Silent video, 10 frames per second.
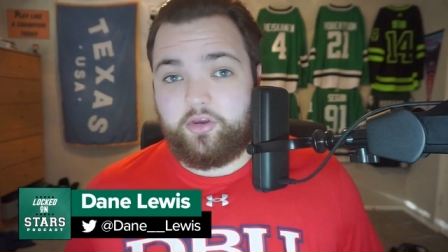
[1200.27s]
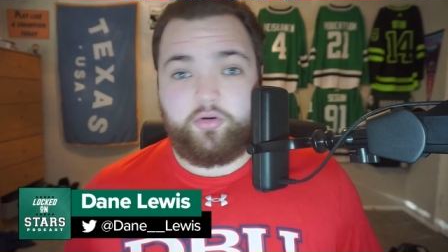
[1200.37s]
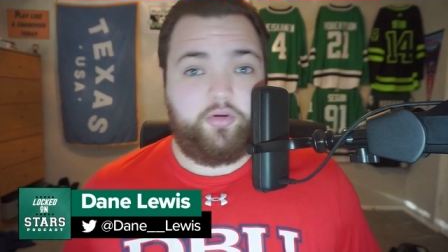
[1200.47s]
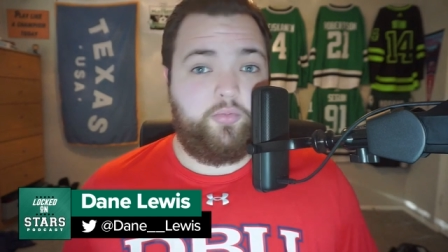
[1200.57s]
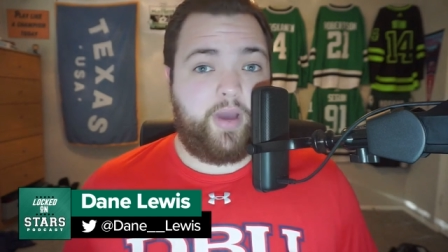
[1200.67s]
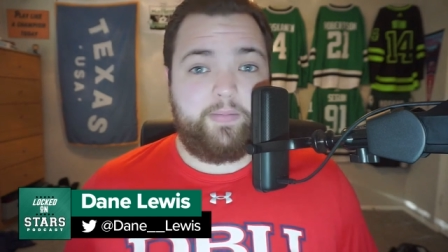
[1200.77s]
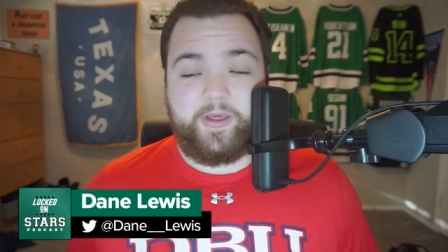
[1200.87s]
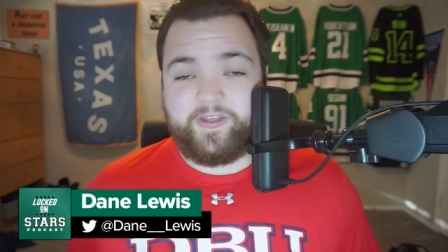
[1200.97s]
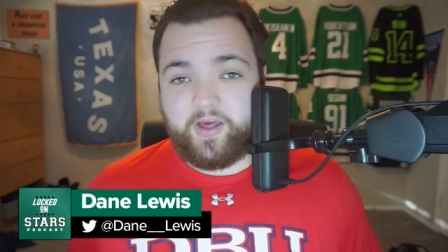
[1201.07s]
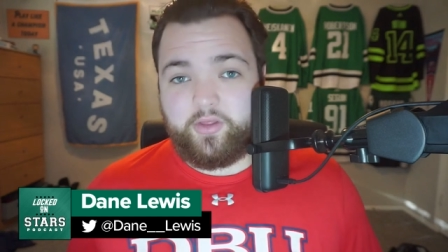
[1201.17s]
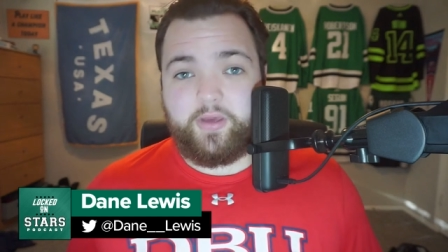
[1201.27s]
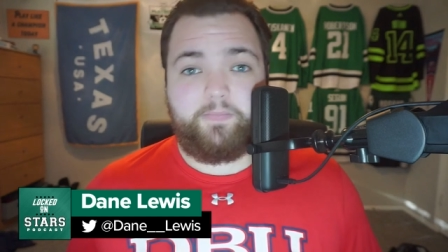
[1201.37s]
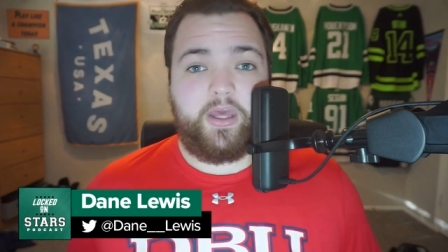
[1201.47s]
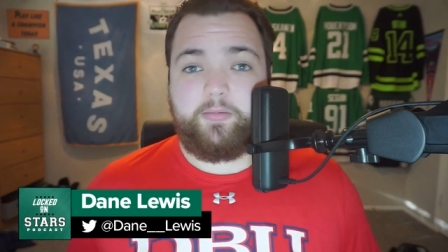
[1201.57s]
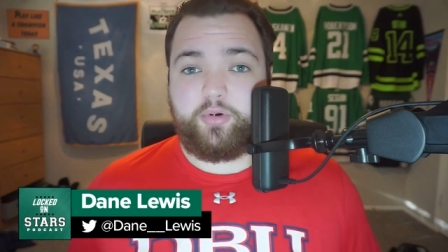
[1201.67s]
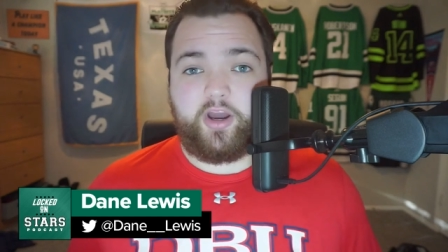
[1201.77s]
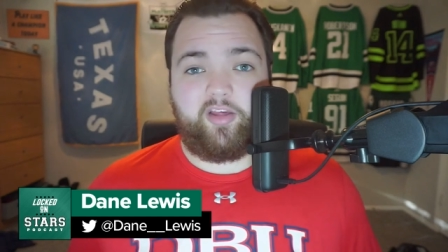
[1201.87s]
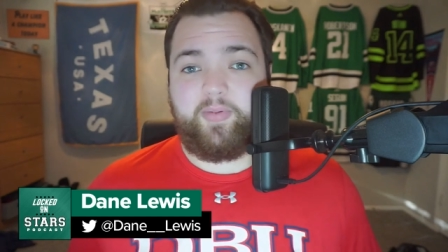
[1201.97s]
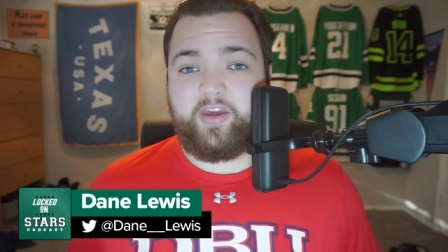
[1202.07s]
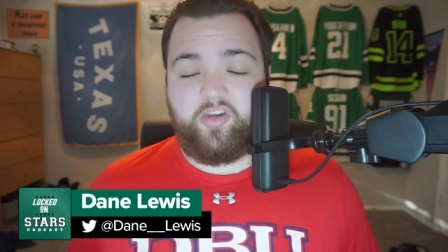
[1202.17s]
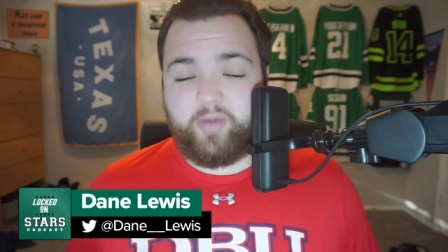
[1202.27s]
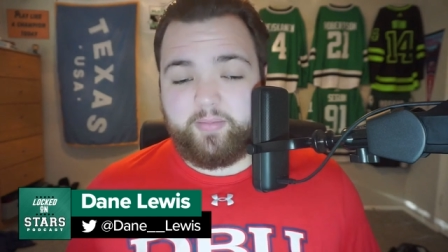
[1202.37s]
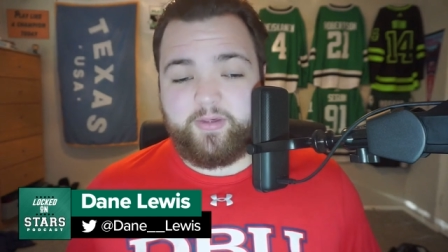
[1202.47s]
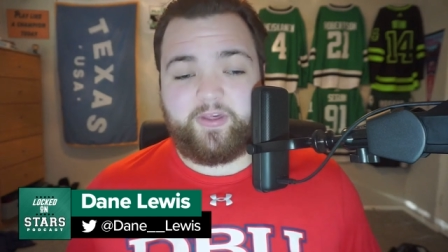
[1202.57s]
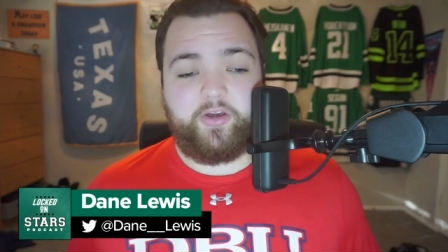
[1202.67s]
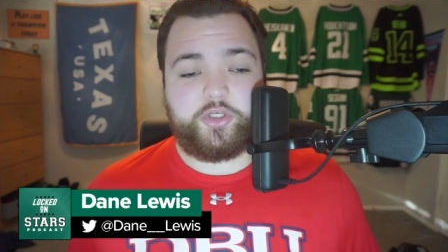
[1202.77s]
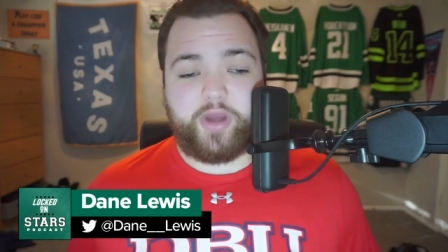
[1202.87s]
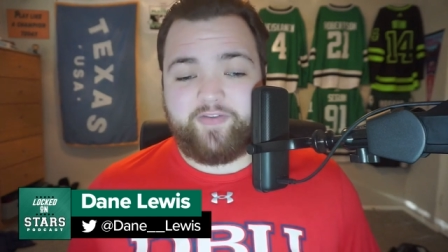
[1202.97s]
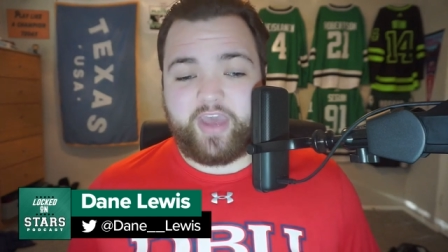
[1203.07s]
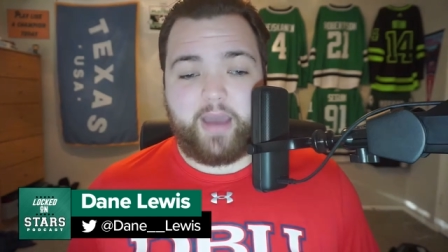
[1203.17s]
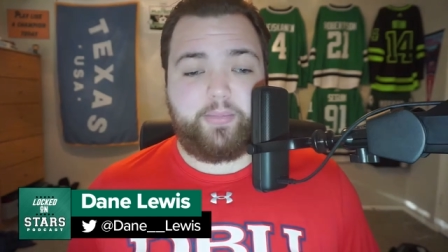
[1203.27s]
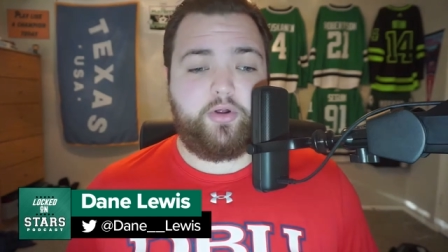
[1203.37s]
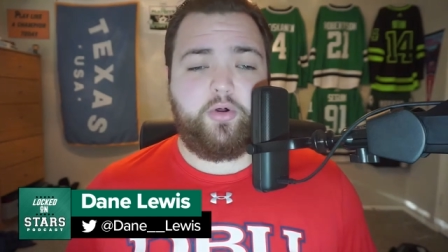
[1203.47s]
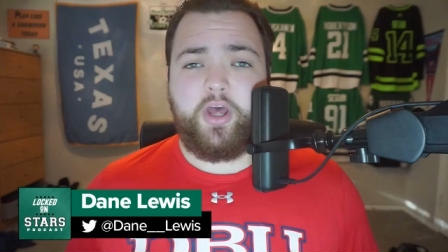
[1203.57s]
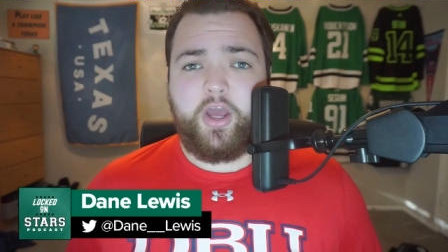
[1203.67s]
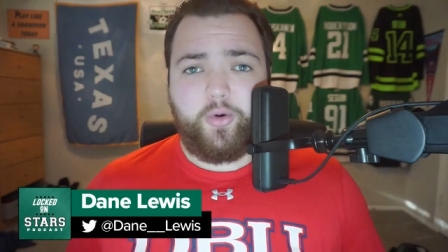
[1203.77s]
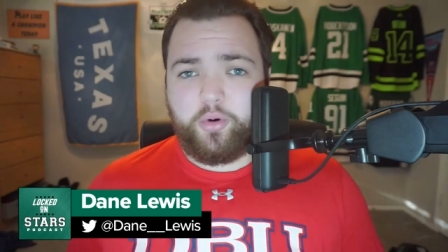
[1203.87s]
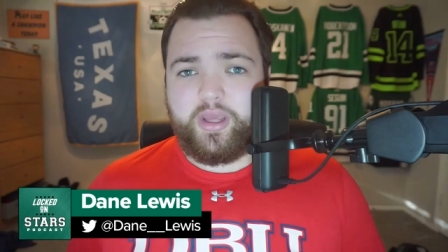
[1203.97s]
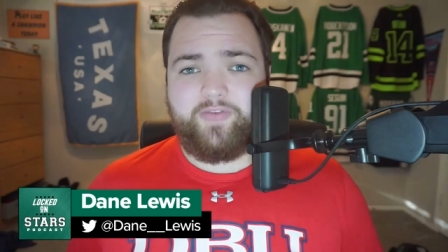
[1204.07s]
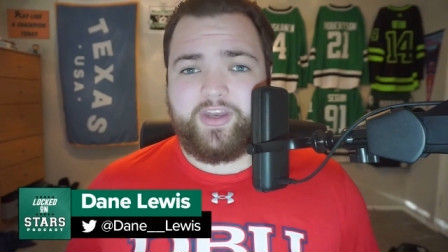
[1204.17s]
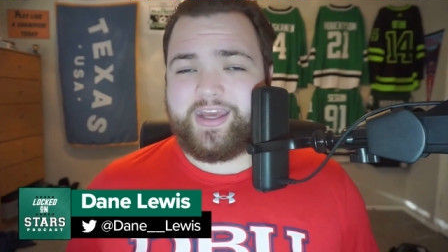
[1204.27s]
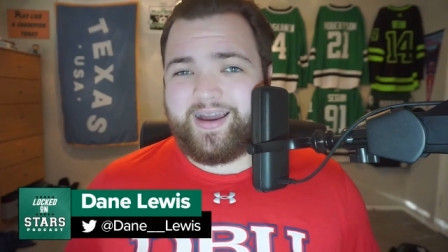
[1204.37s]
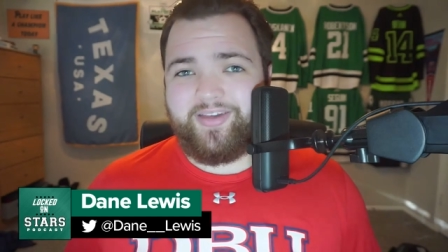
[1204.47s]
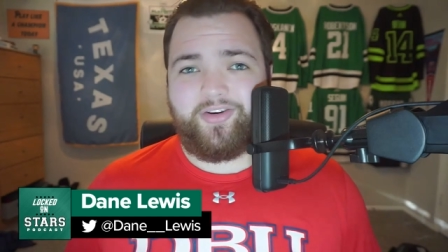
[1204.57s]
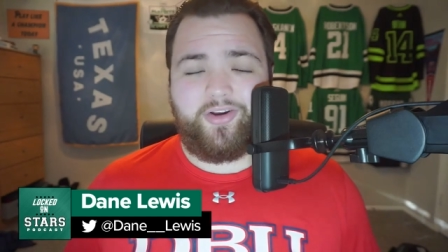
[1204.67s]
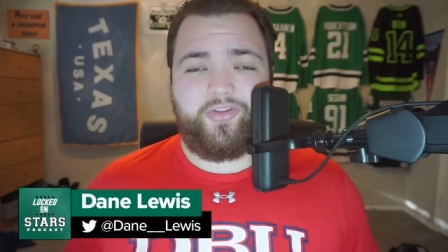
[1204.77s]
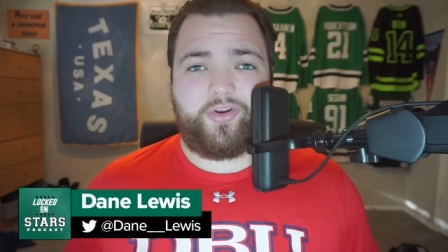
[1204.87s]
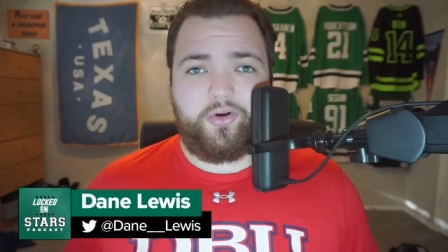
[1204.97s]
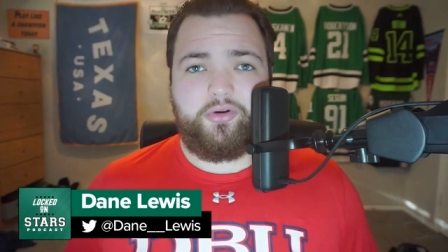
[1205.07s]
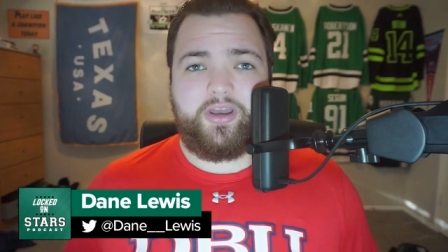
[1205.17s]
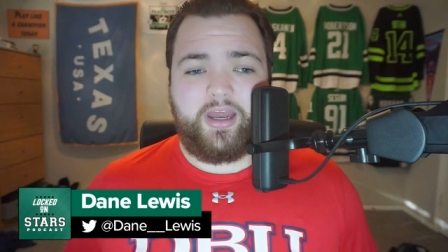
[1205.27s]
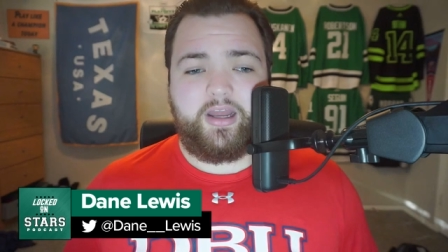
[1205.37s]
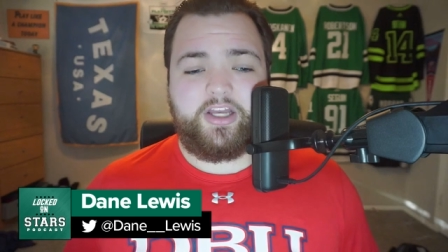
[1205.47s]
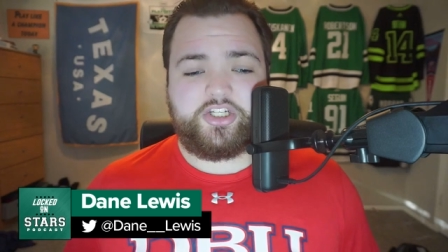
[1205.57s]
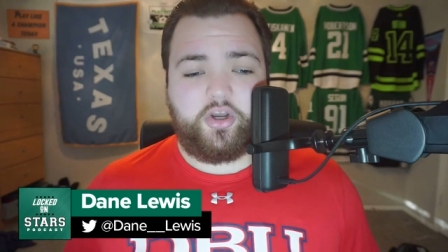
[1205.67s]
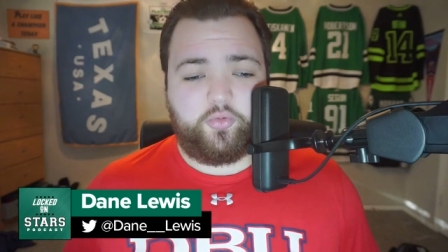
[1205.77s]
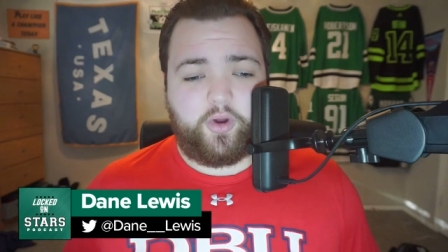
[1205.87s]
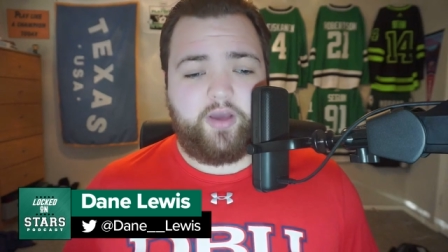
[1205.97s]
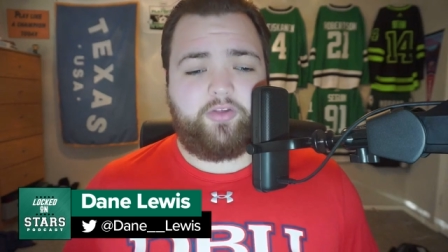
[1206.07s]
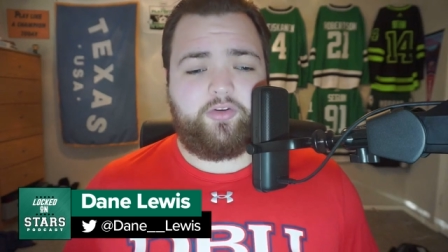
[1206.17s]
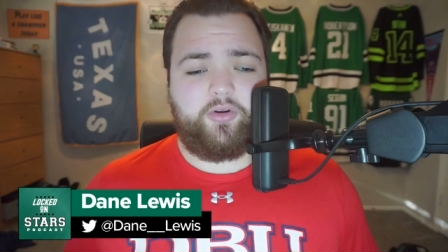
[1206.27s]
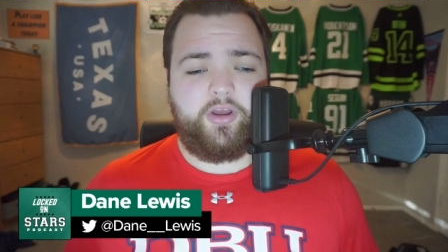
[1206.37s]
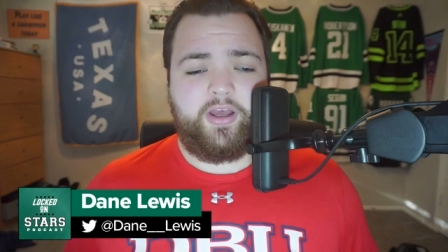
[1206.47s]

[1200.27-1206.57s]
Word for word: you you might be selling big prospects you might be selling draft capital or even guys on the current NHL roster